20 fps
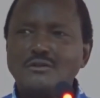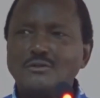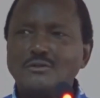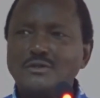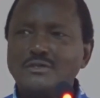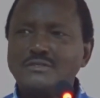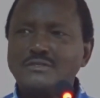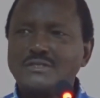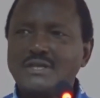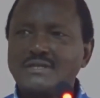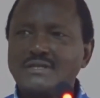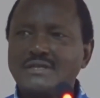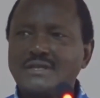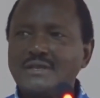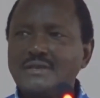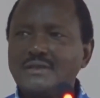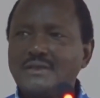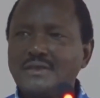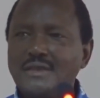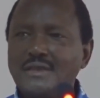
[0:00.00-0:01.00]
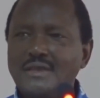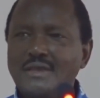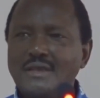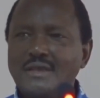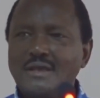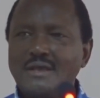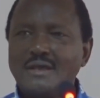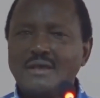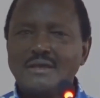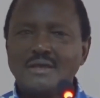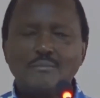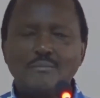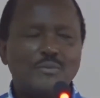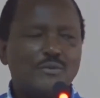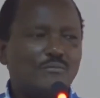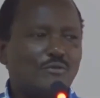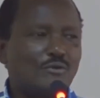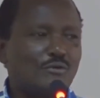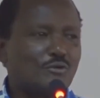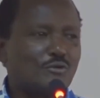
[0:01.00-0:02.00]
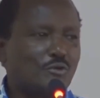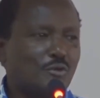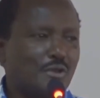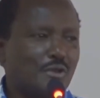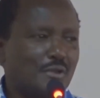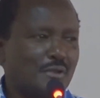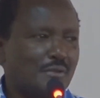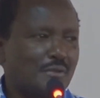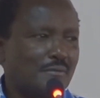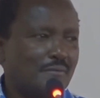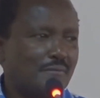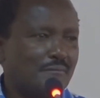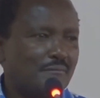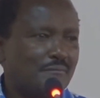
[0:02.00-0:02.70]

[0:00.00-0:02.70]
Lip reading: noise that KK are capable of doing,